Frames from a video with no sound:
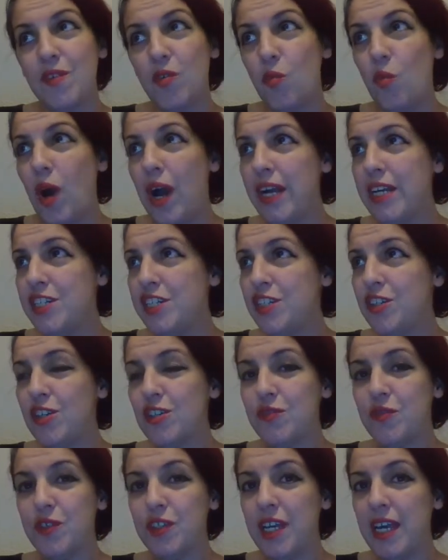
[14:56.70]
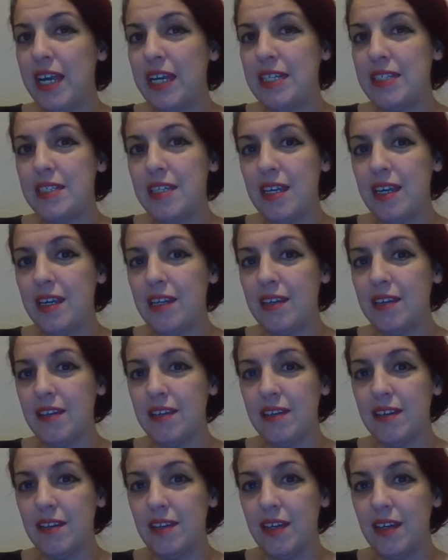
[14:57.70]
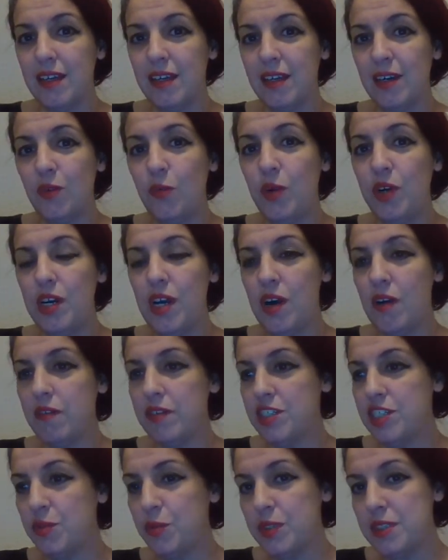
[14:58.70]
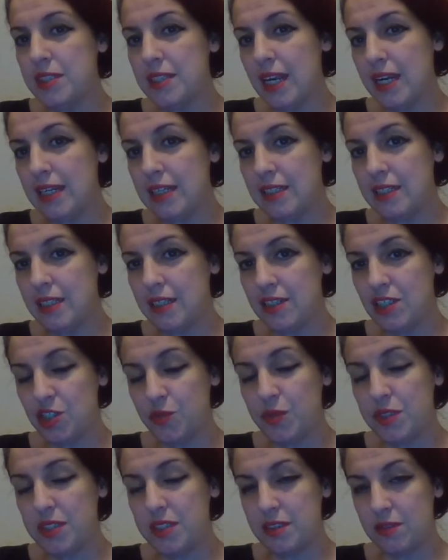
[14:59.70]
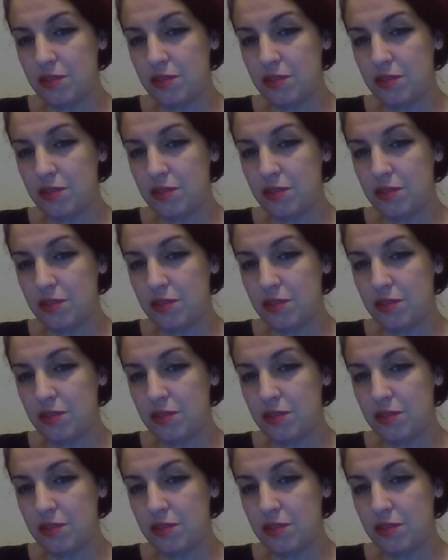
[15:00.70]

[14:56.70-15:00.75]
why she goes for the 18? Here we know if she was 19, she was